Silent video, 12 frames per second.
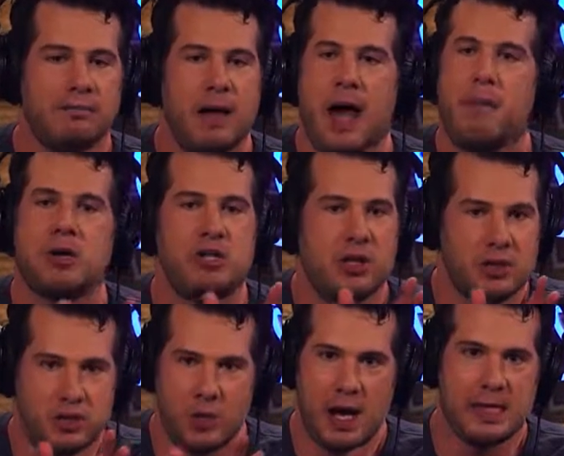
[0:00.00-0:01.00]
how much you can
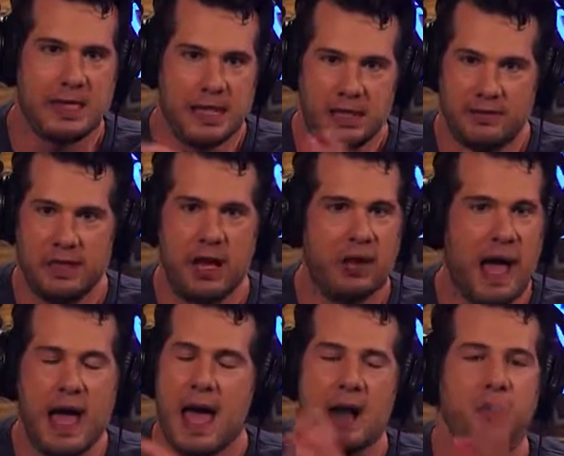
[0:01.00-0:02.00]
squat, deadlift, hell,
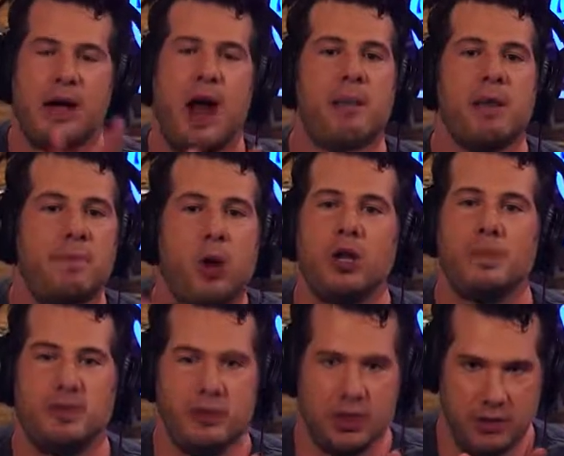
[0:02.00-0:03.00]
I, I don't care how many pull
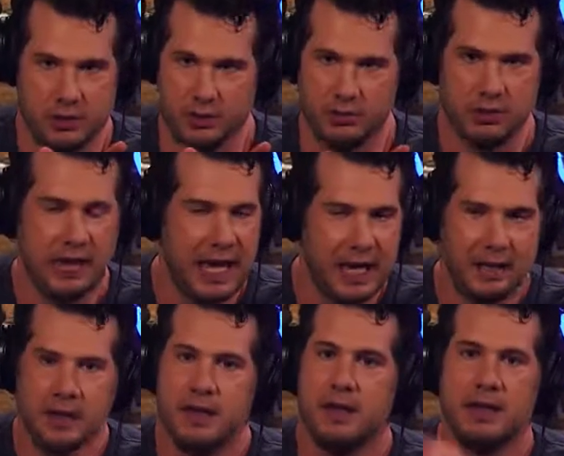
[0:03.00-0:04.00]
ups you can do, okay?
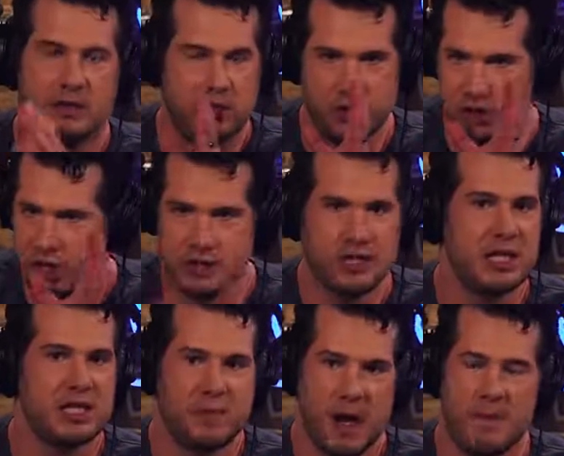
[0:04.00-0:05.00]
This is just an
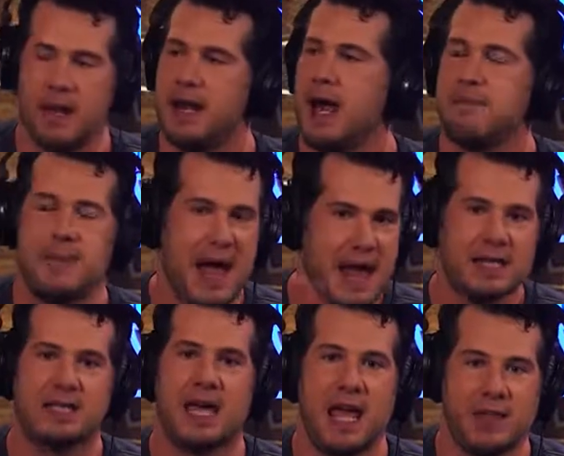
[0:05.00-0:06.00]
experiment. I'm not
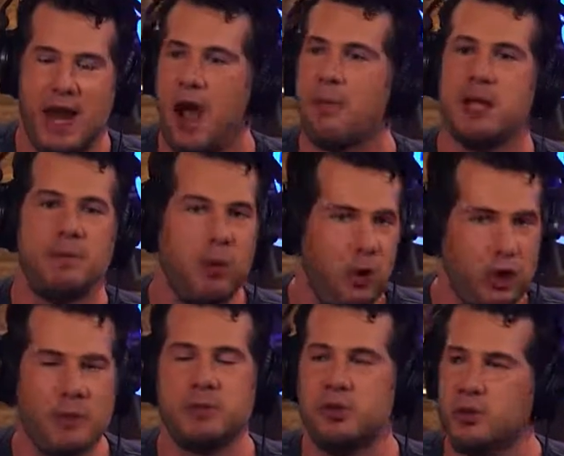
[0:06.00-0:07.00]
saying that how many
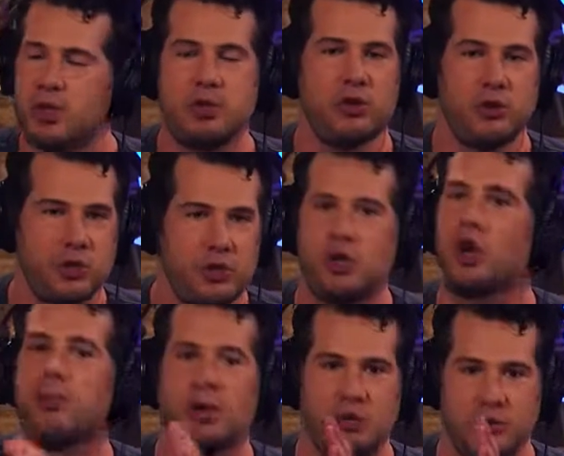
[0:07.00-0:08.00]
pull ups you can do
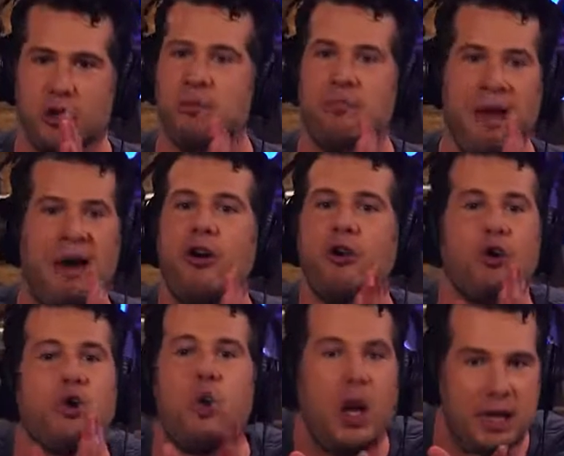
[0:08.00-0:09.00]
determines your marital
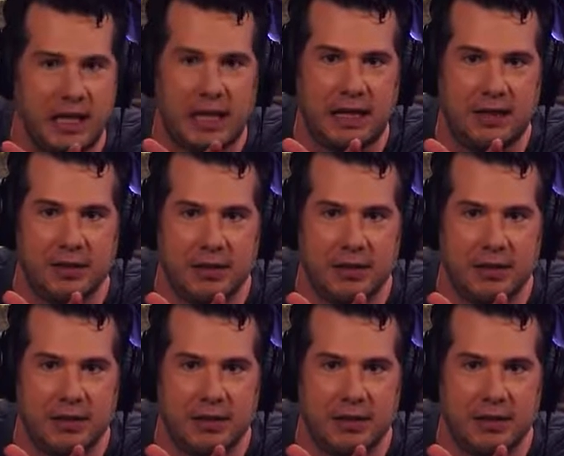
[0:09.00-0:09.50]
quality.